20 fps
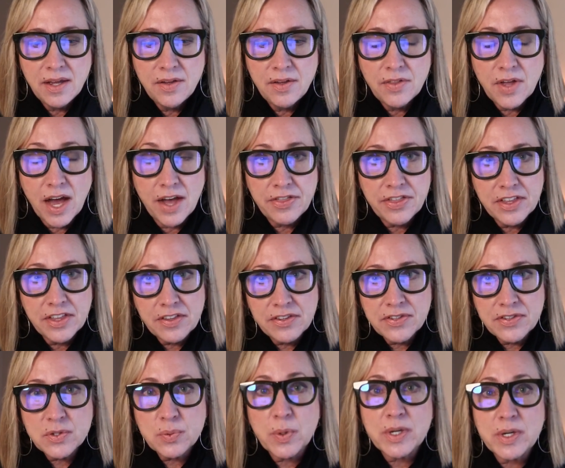I think this
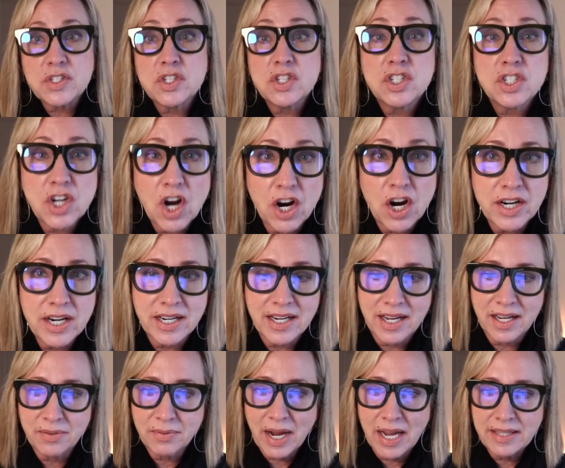is what started it,
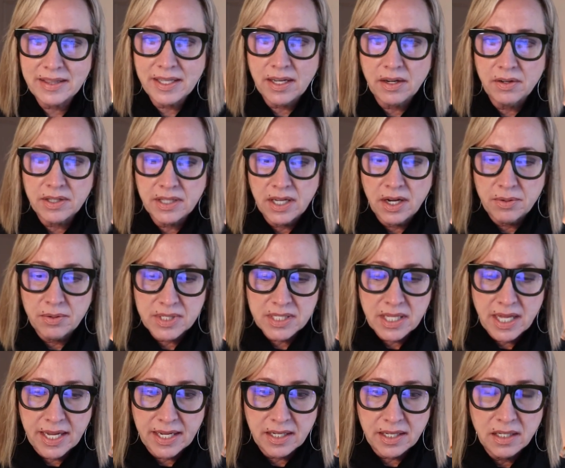right? There was
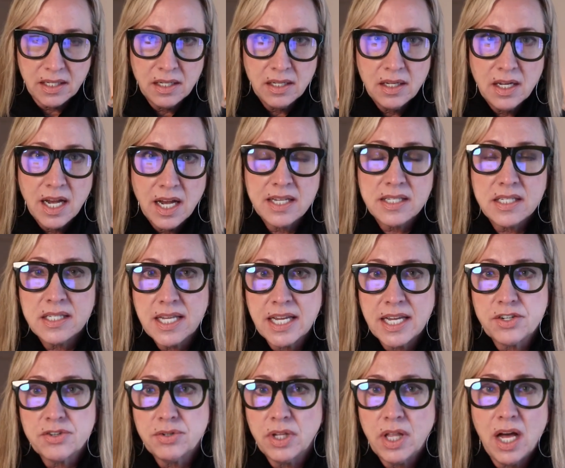like a
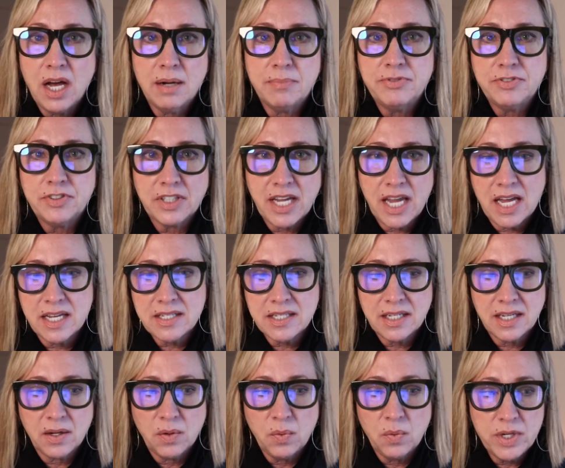central hub for
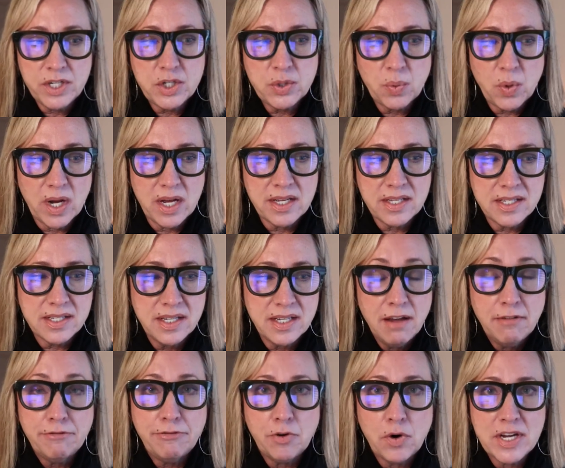casting, which was
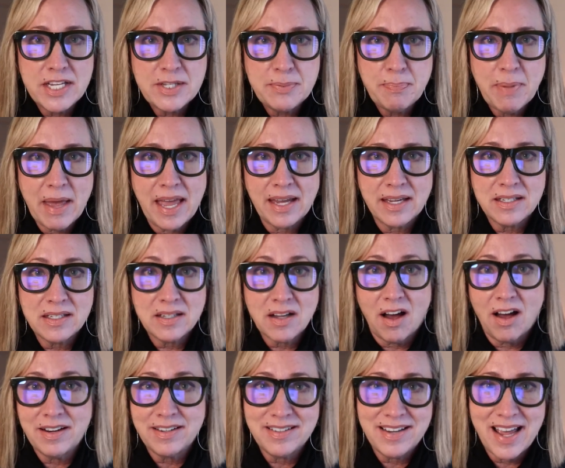
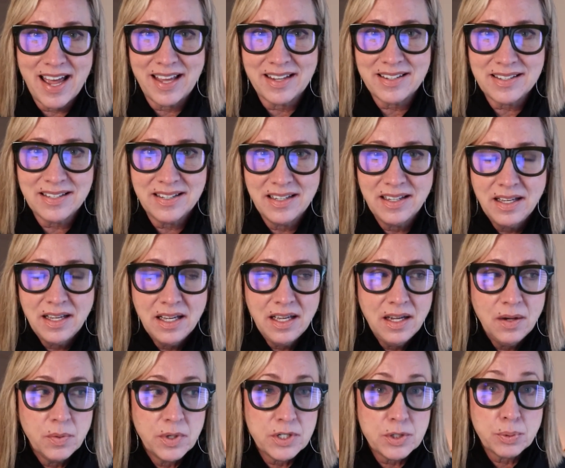voicebank.net,
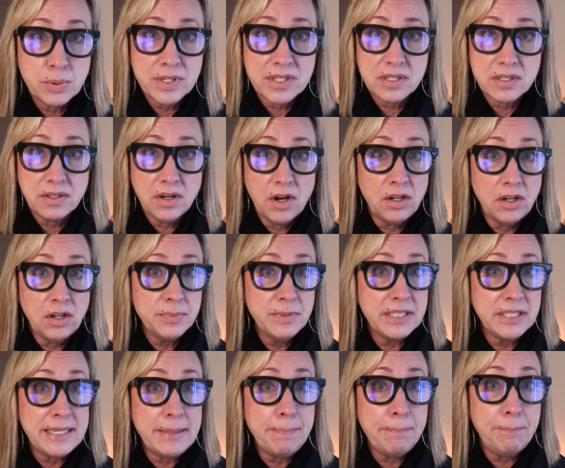which was
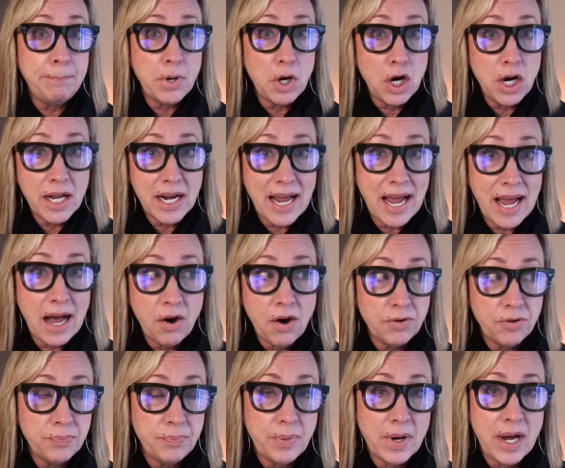ultimately bought out
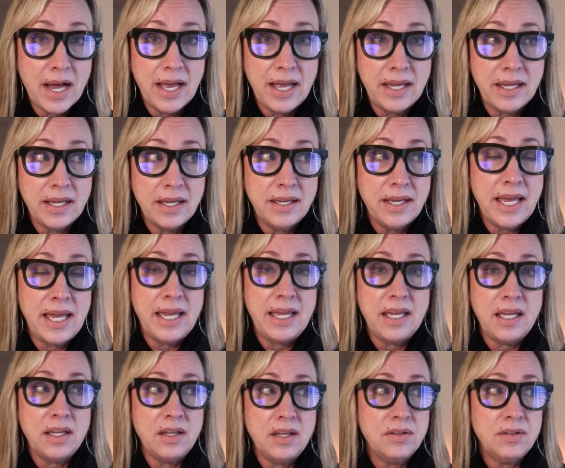by a